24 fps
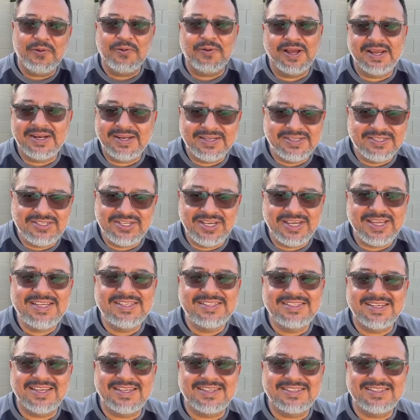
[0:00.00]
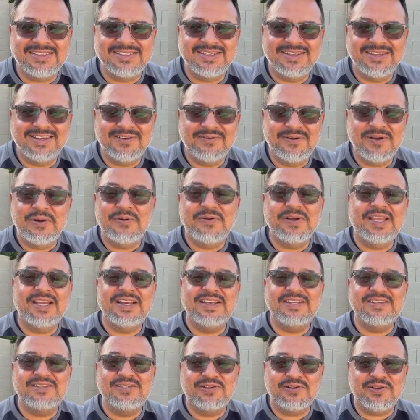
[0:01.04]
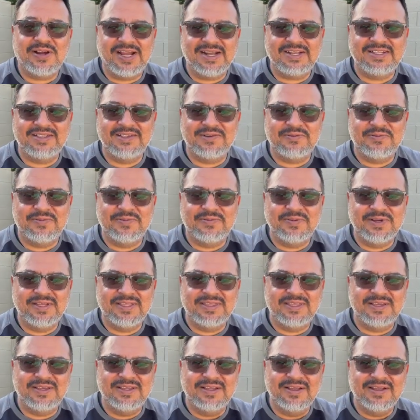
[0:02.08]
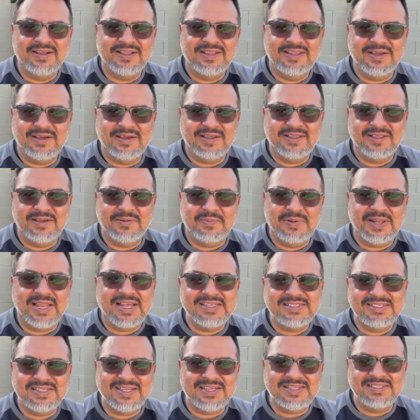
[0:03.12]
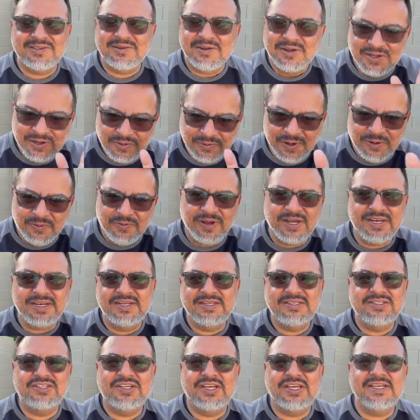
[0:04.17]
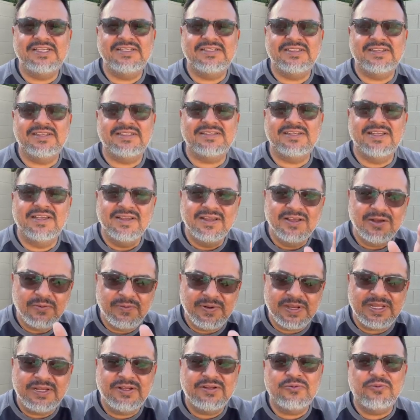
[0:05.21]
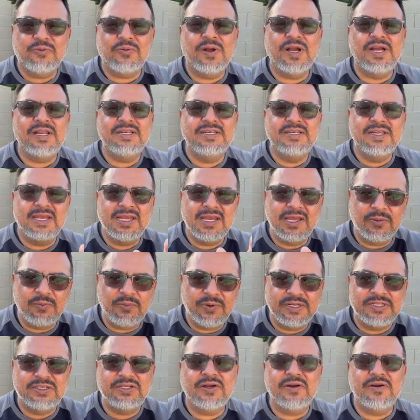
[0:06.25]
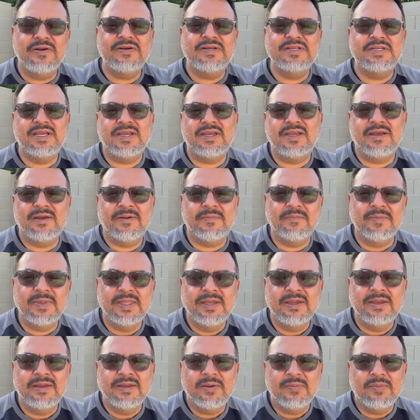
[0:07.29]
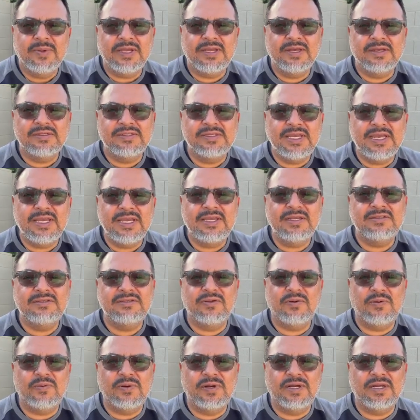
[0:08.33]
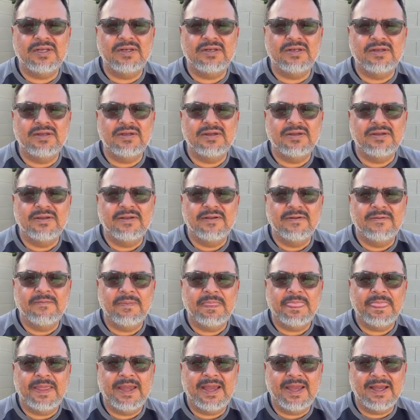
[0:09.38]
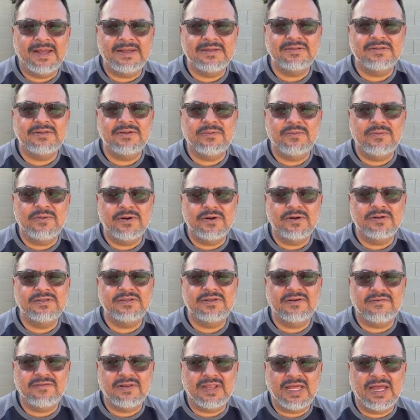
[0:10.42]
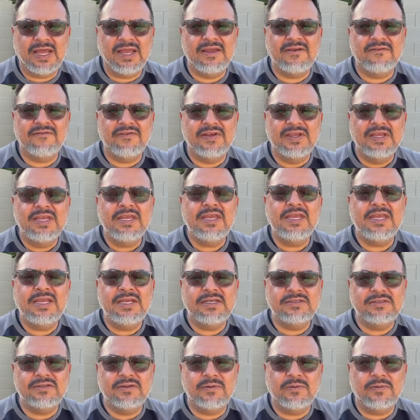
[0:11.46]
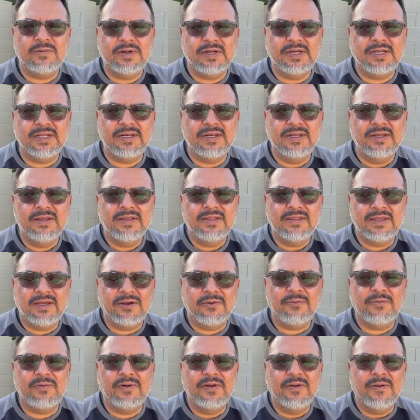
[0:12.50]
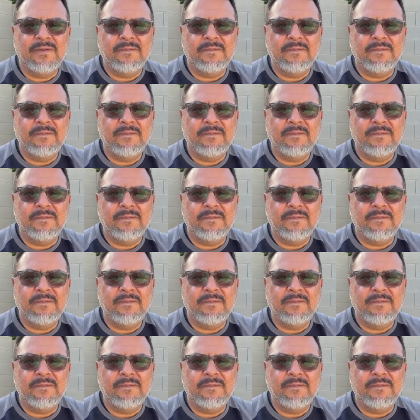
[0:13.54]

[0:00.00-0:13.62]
we run to Jesus. We don't get distracted with the blessings. We run to Jesus. We run to him. We turn to him because he's the one that has the words of life. He's the one that